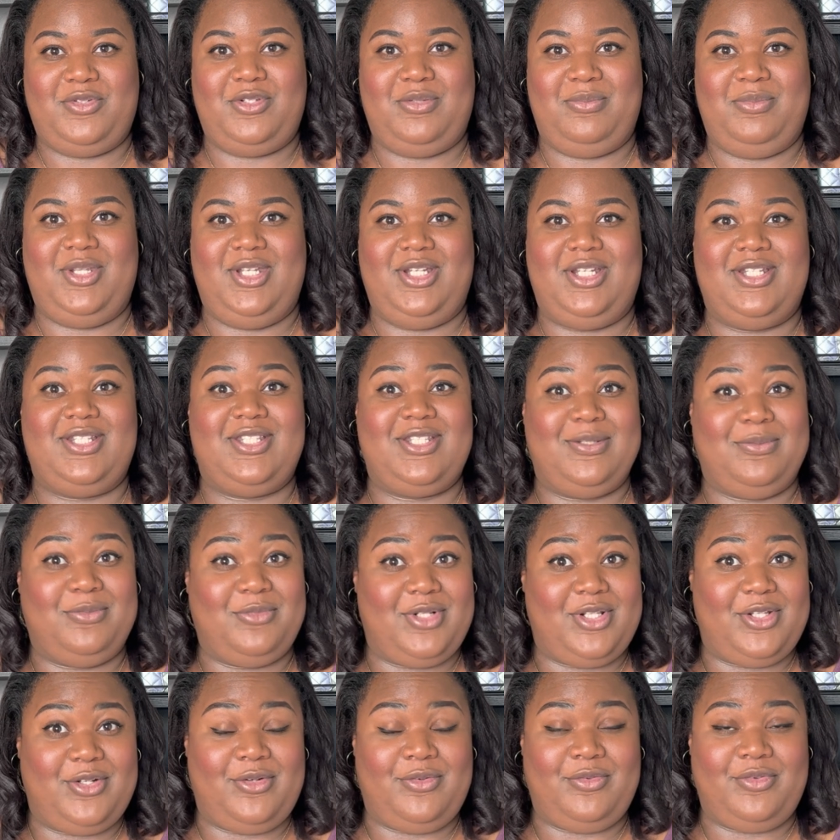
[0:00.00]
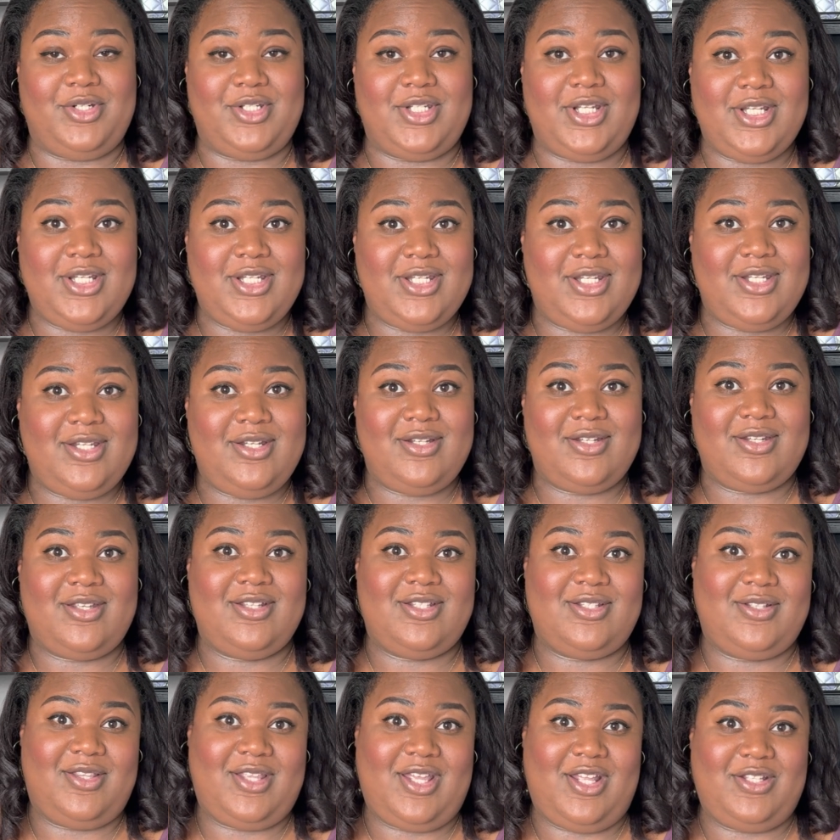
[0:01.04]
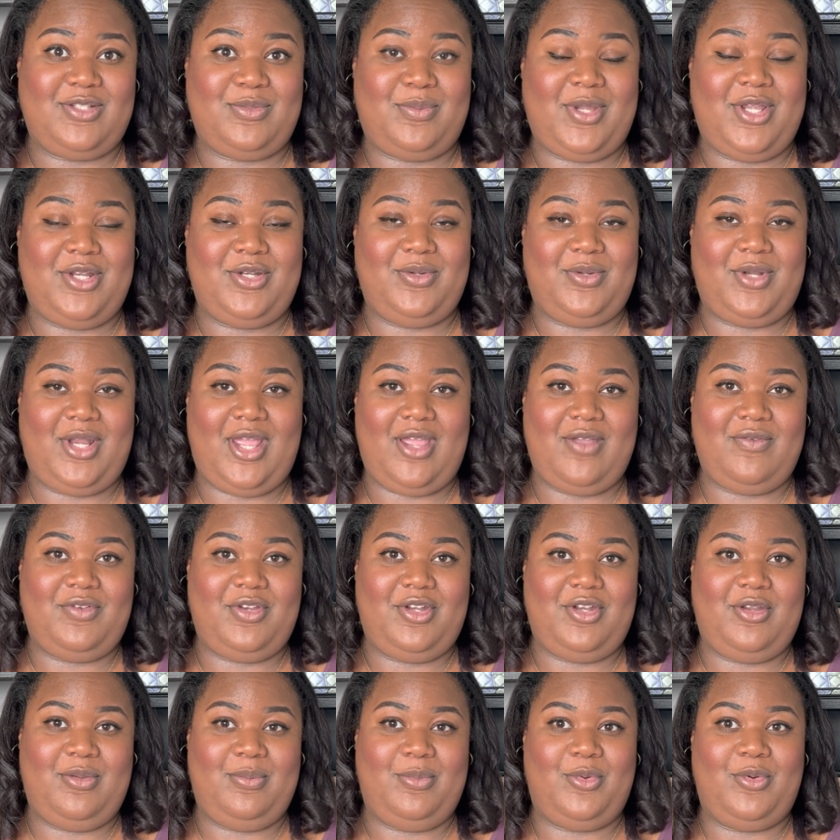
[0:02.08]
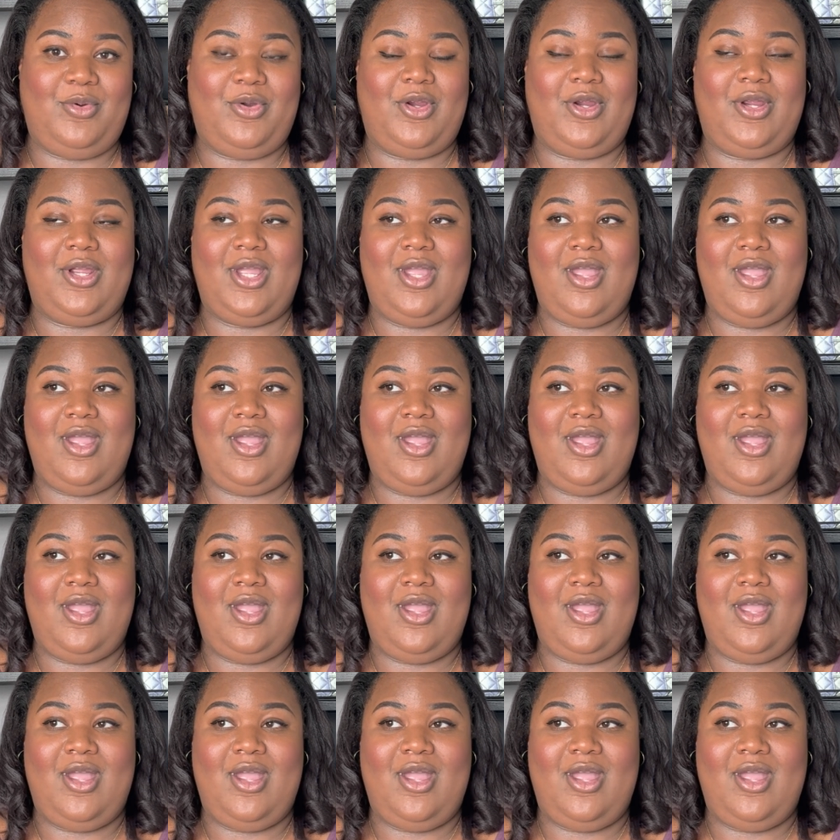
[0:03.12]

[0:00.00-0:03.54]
to me, it just seemed a little redundant. So that's why I don't have it anymore.